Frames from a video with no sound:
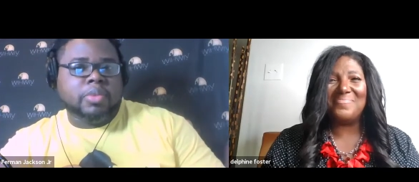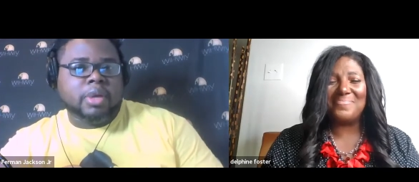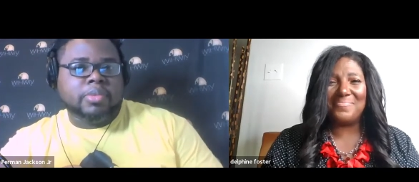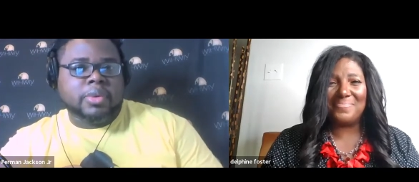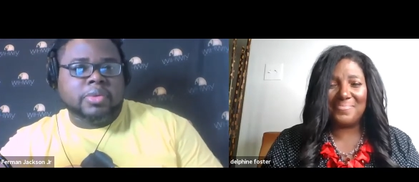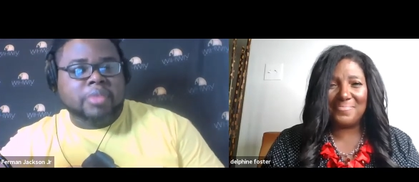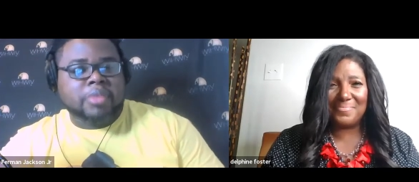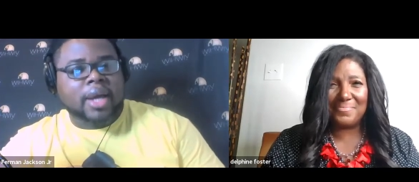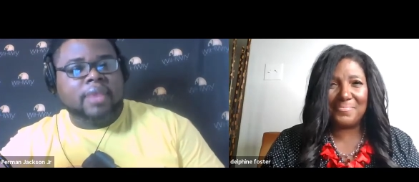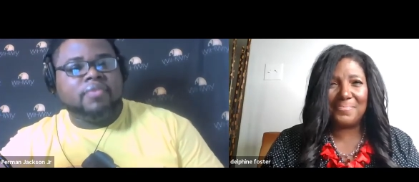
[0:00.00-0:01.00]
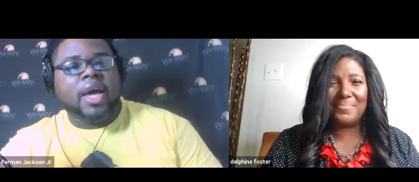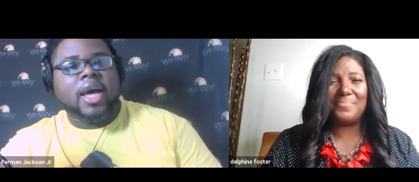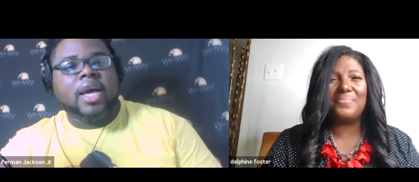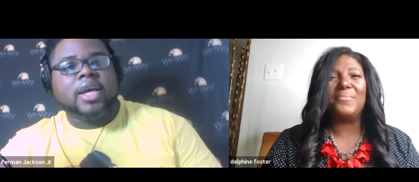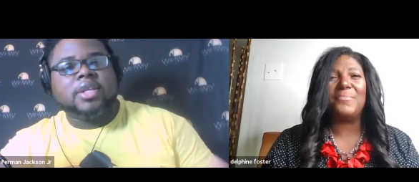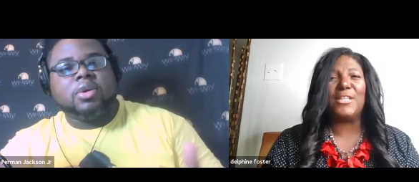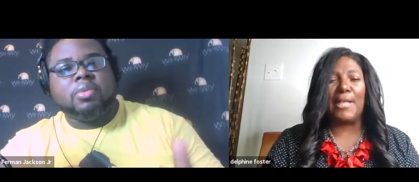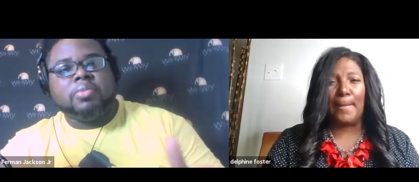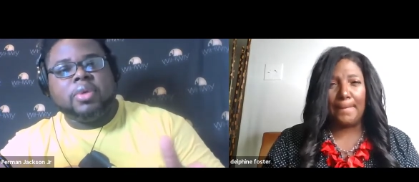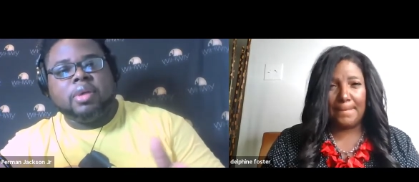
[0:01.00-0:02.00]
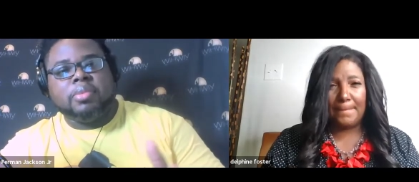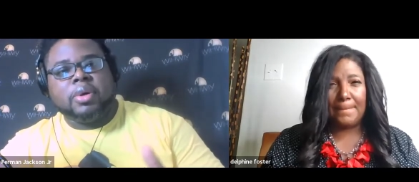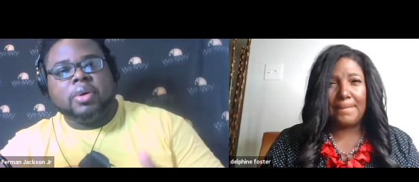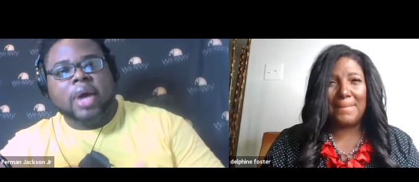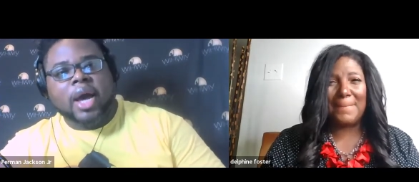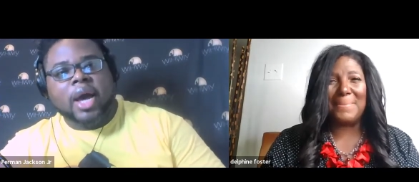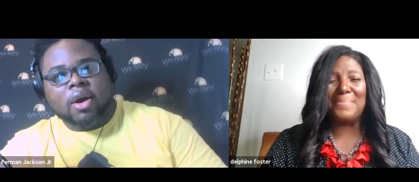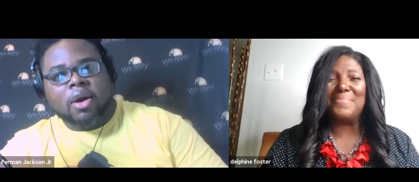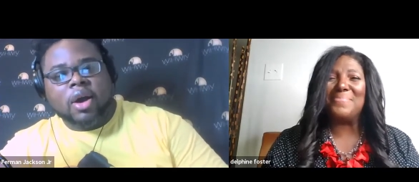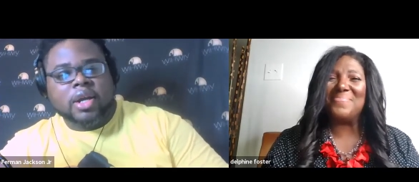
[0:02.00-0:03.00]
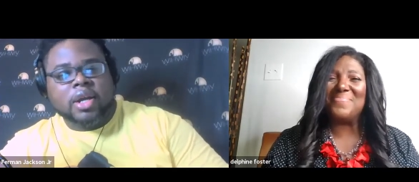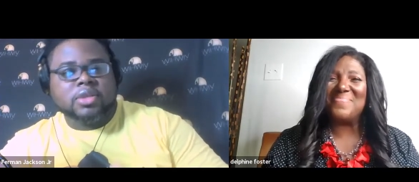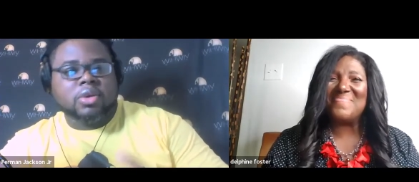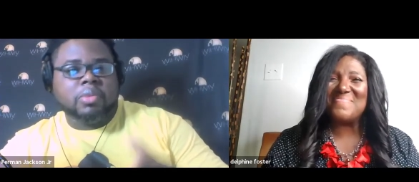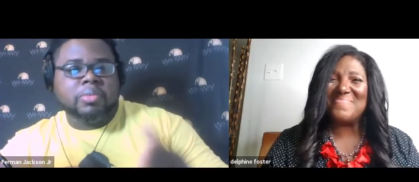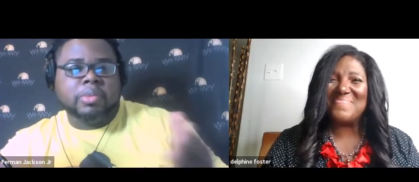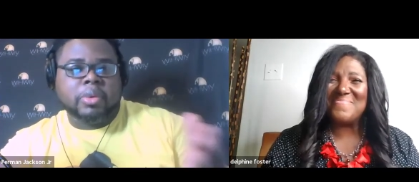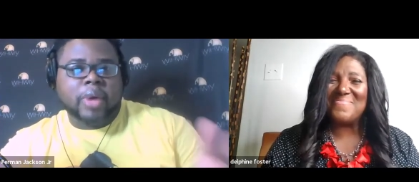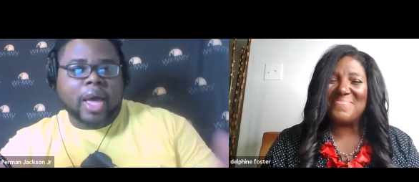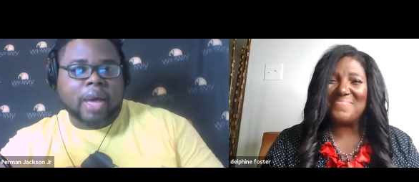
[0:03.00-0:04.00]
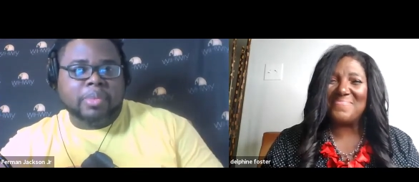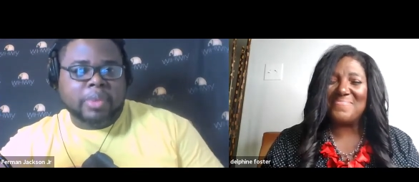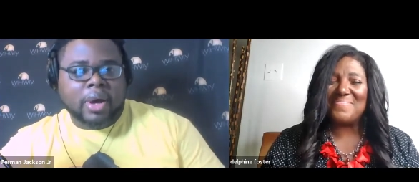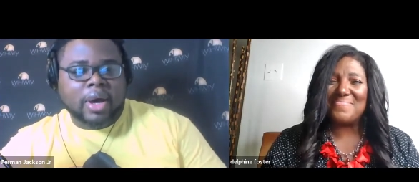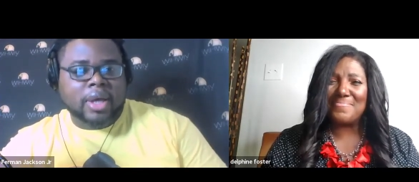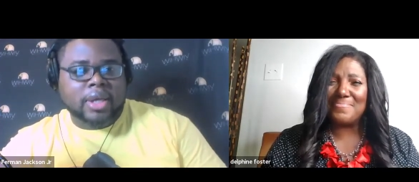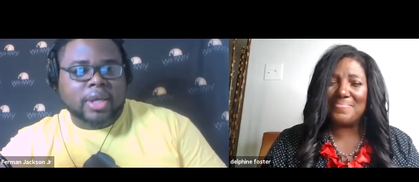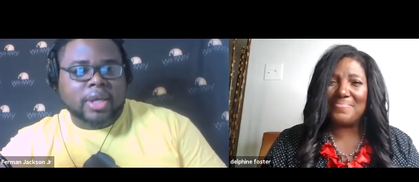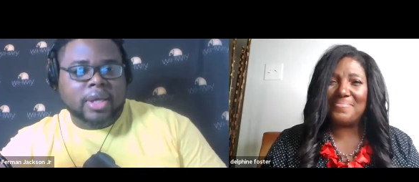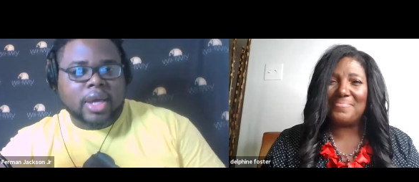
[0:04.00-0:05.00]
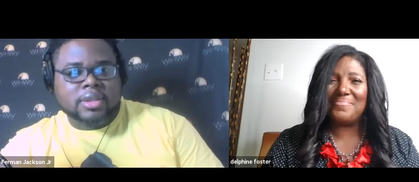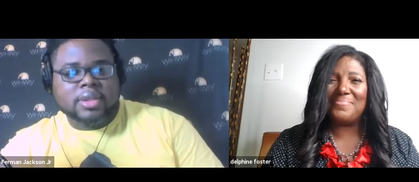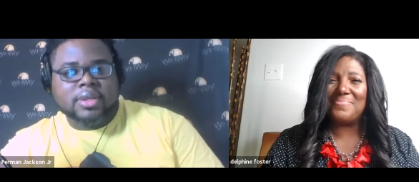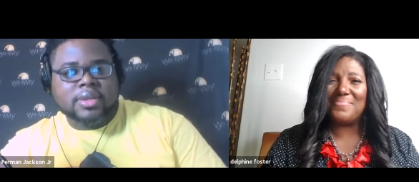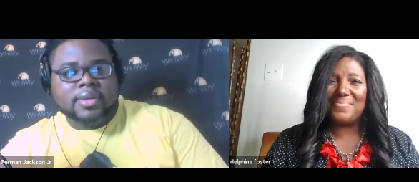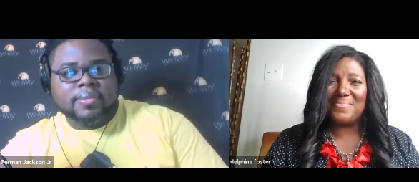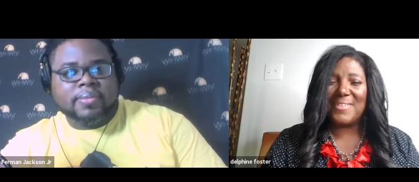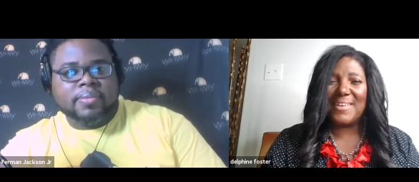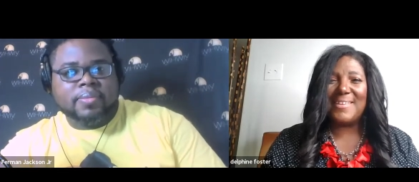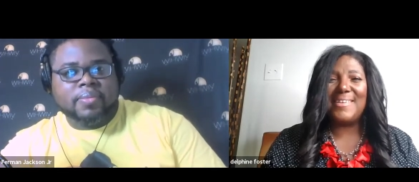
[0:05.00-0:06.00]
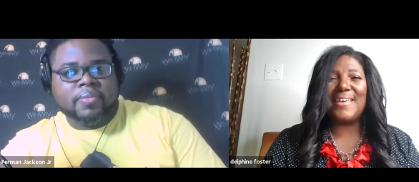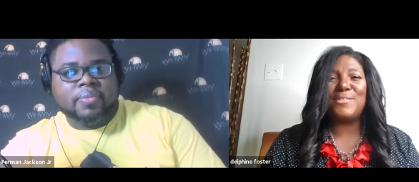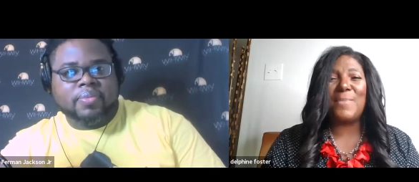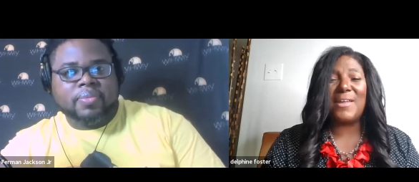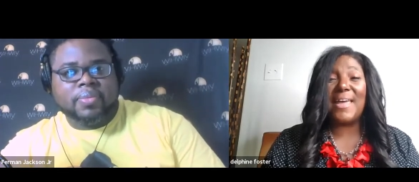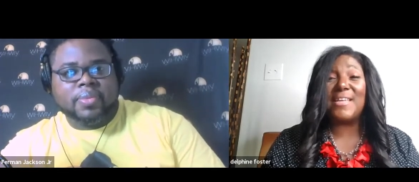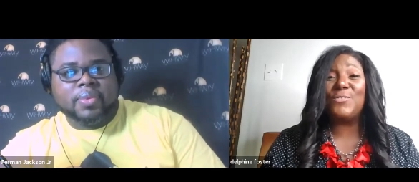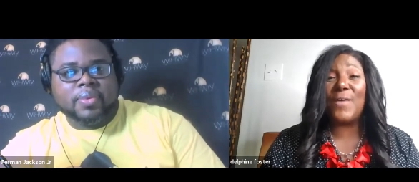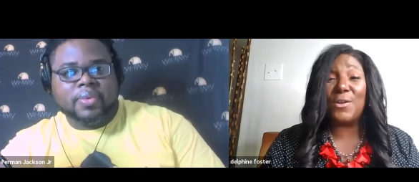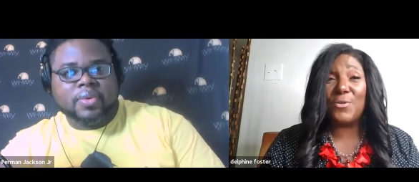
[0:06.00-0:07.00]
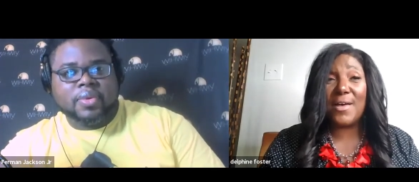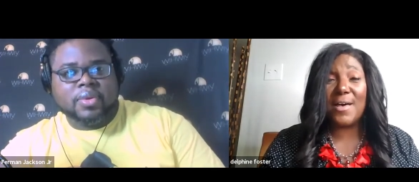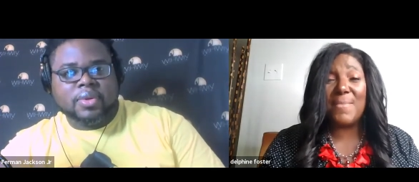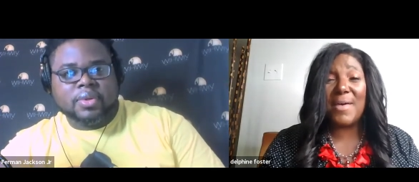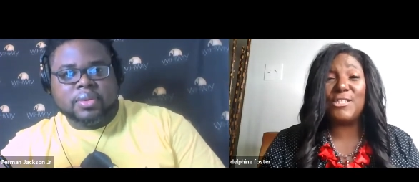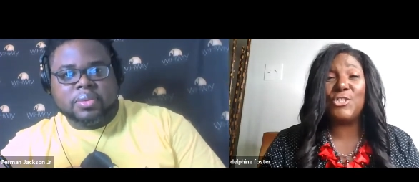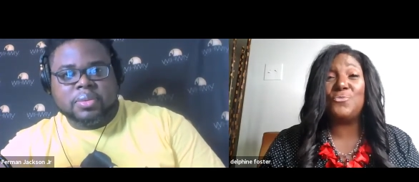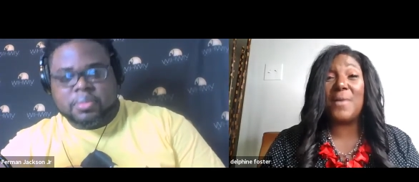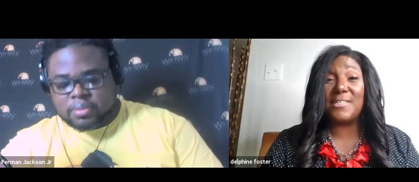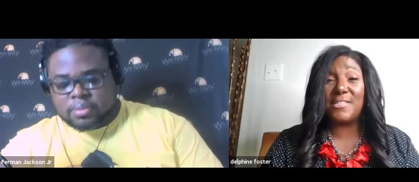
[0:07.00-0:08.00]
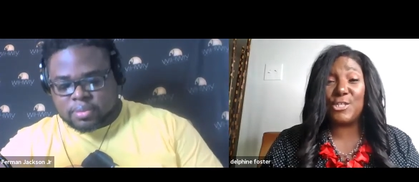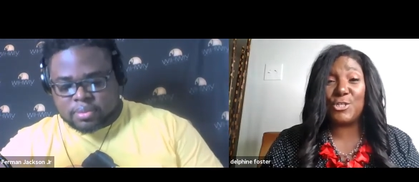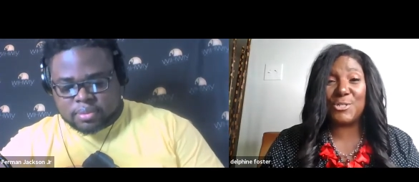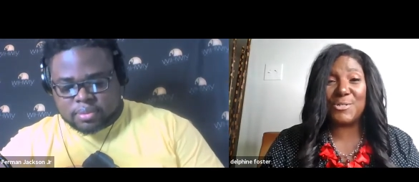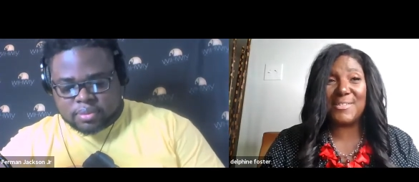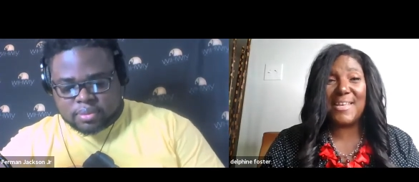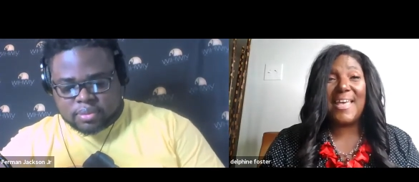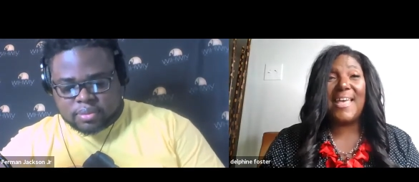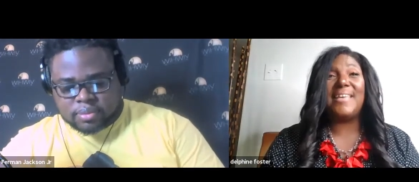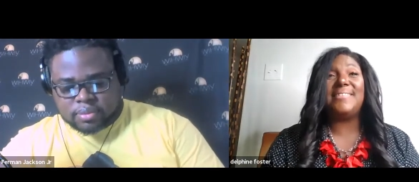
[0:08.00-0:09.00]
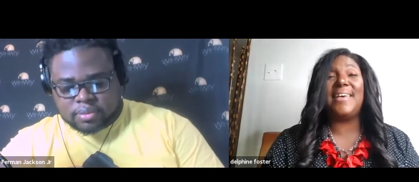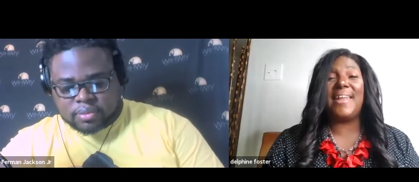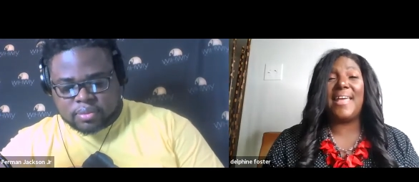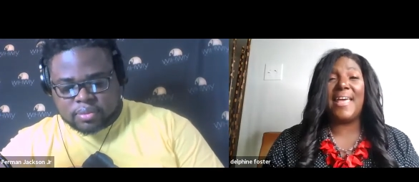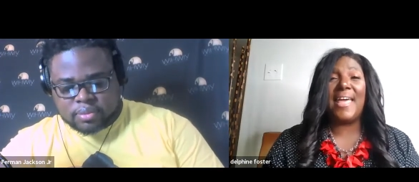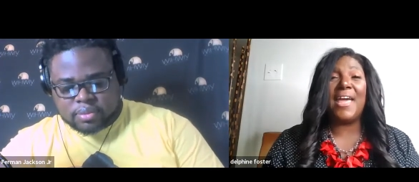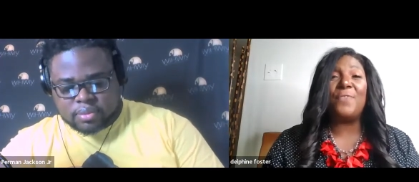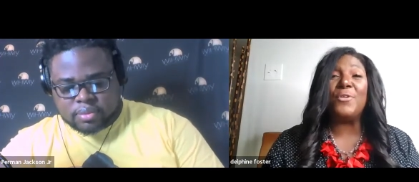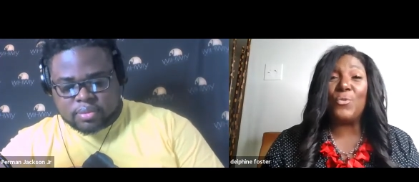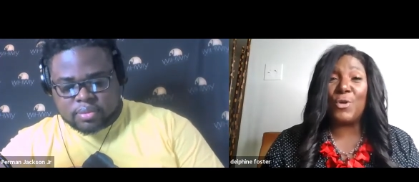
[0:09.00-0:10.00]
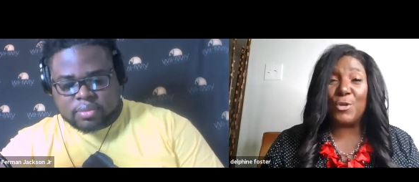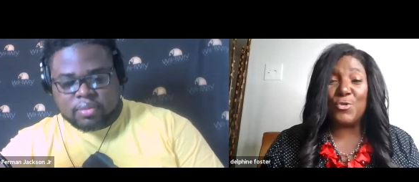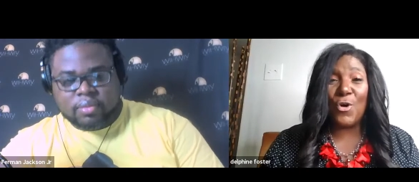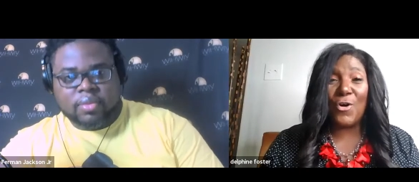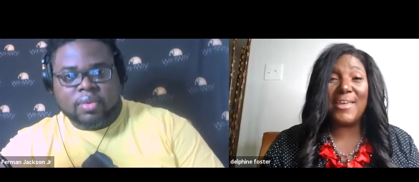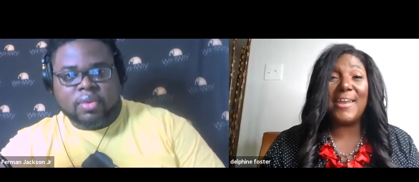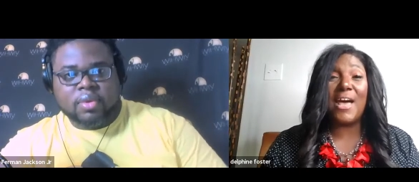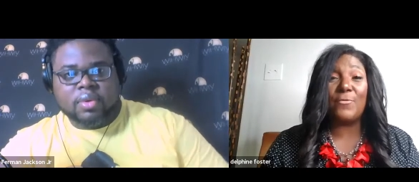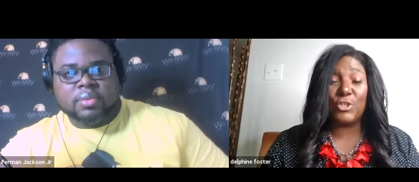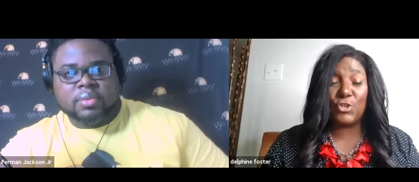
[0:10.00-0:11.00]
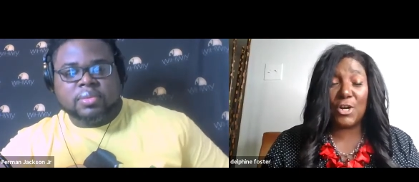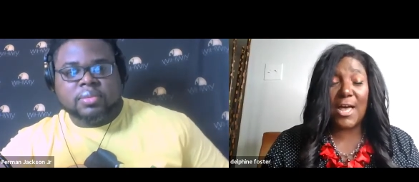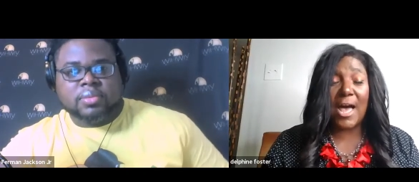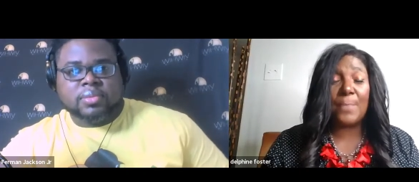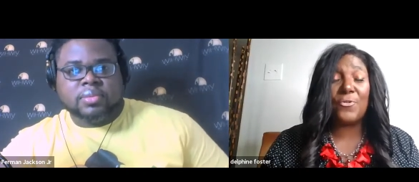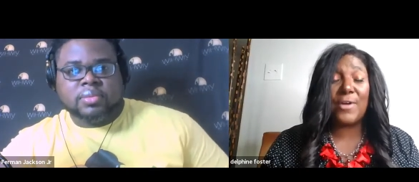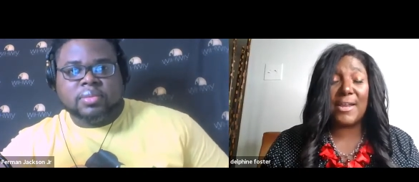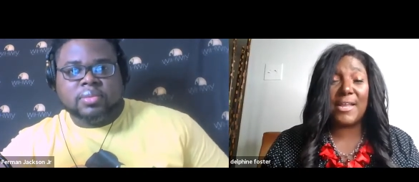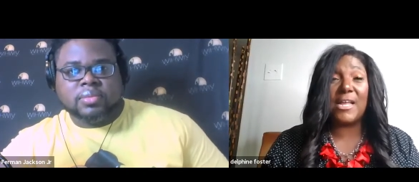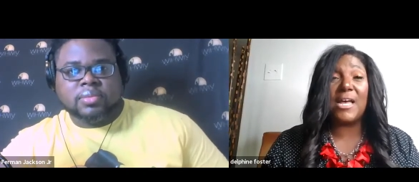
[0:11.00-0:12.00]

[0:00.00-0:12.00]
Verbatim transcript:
Speaker 1: up on Spotify. It's going to be up on iHeart. It's going to be up on Apple Podcasts.
Speaker 2: Yes, my last final comment to my sisters is that every one of you all can have a truck operating